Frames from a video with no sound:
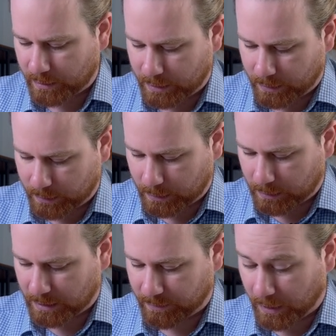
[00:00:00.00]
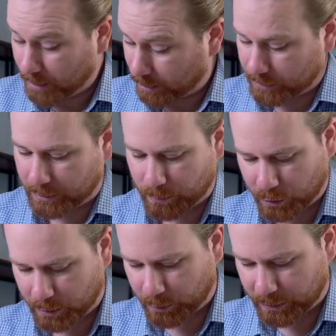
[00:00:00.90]
They have high melting and
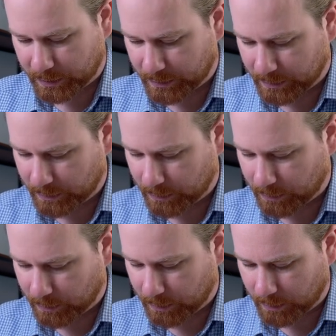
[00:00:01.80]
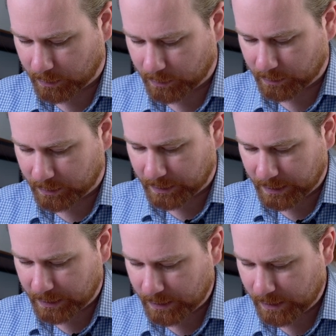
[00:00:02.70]
boiling points.
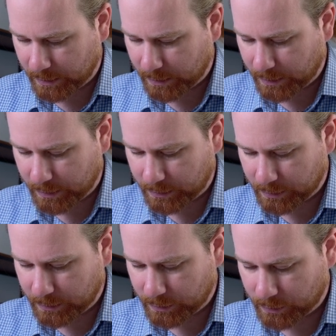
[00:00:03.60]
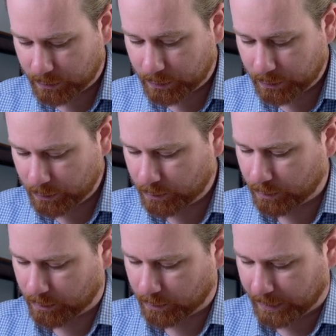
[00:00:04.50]
They
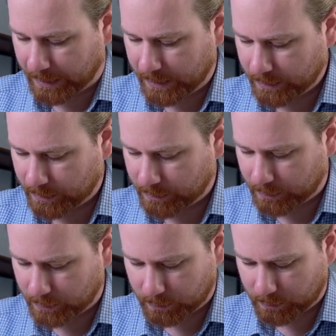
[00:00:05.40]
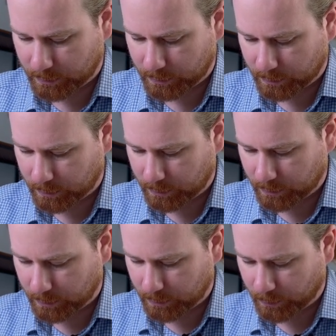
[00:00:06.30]
do react
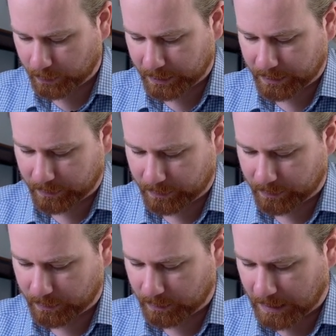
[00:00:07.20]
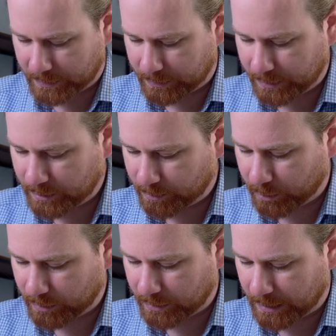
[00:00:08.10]
with acids,
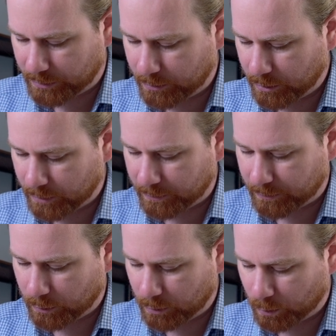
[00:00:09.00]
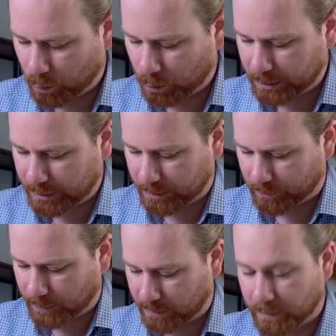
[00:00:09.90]
but they do not form water.
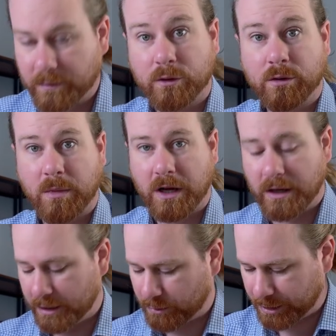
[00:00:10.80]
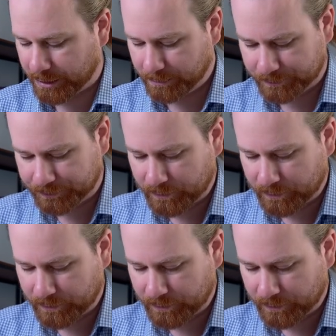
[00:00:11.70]
They form hydrogen.